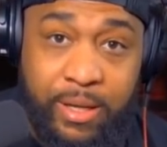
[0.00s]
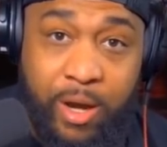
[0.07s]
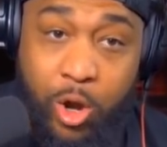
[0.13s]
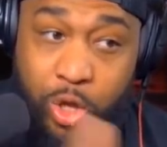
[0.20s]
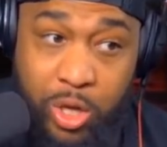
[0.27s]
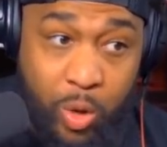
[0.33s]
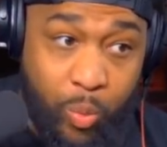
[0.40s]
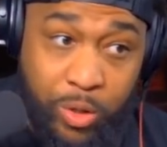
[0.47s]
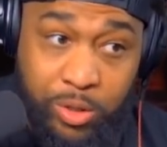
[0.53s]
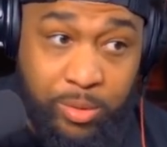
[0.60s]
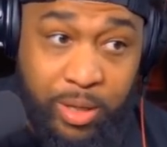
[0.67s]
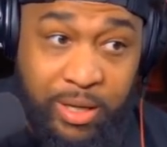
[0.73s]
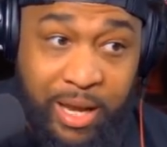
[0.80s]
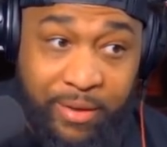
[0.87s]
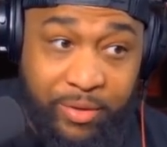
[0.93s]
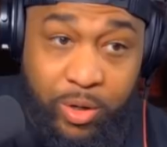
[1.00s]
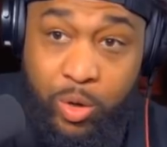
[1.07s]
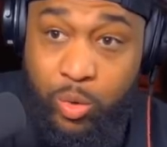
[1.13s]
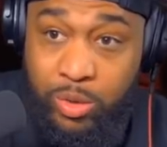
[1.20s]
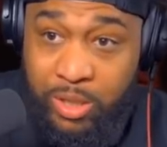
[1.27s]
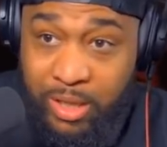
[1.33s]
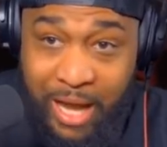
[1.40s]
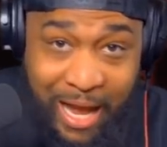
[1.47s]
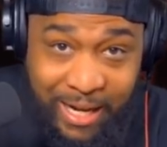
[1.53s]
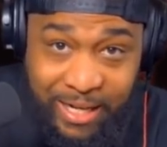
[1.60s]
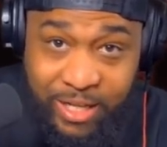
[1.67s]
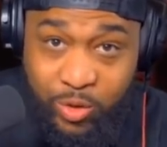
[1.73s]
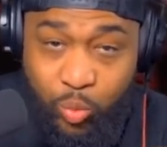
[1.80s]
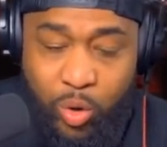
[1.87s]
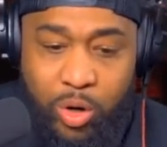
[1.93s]
Or you can worship the devil, who is the god of
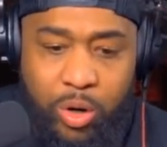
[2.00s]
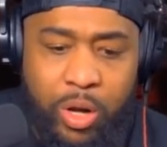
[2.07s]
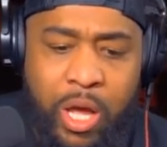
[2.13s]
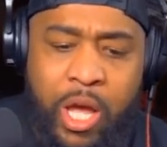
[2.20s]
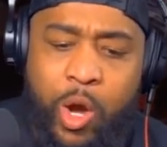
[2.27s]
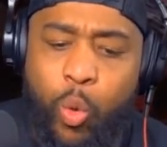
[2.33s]
this world.